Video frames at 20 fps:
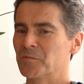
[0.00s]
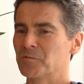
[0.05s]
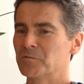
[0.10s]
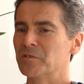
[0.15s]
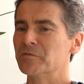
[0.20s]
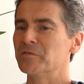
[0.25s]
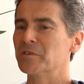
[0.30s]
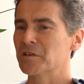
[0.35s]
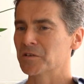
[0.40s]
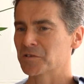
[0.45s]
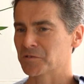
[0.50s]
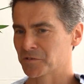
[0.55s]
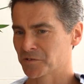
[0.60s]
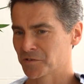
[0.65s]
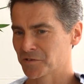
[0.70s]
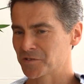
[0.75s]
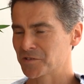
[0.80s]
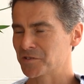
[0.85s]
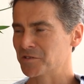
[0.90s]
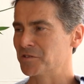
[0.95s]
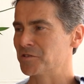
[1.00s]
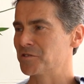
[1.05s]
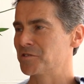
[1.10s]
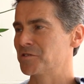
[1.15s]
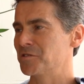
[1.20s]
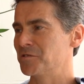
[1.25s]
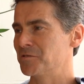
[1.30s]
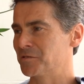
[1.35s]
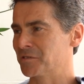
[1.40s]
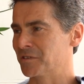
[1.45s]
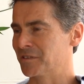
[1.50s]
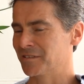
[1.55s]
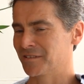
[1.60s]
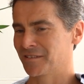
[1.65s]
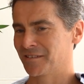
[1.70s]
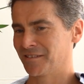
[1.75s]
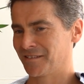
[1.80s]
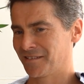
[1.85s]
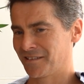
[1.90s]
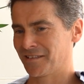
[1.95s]
reveal to the student
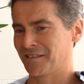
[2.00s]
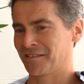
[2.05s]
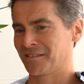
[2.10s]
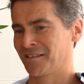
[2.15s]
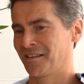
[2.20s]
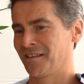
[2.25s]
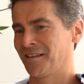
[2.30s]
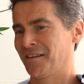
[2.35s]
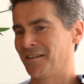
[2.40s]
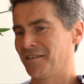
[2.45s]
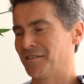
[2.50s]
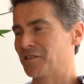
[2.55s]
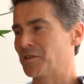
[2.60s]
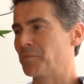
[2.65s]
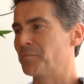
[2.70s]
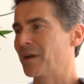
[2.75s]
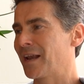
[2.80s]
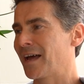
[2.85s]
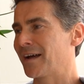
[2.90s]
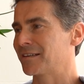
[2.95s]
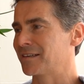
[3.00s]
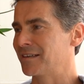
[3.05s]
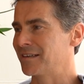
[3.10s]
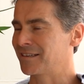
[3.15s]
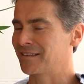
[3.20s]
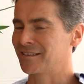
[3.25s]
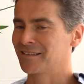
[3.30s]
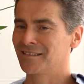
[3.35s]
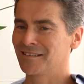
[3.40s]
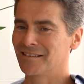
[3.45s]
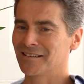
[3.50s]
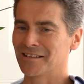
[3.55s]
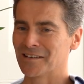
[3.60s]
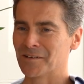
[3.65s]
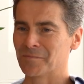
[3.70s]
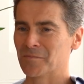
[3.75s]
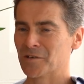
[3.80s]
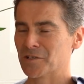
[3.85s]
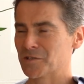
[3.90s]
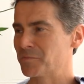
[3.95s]
that the blagging
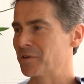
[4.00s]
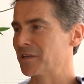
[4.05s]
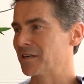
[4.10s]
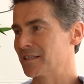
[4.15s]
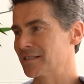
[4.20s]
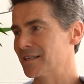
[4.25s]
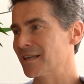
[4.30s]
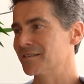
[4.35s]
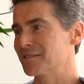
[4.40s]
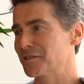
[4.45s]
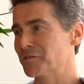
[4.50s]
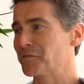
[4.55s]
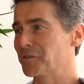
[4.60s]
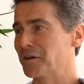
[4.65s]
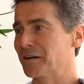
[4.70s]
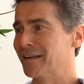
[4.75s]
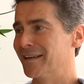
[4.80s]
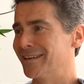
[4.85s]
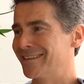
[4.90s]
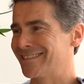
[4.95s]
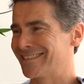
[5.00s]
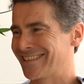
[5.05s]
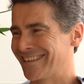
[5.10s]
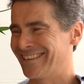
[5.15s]
has been identified,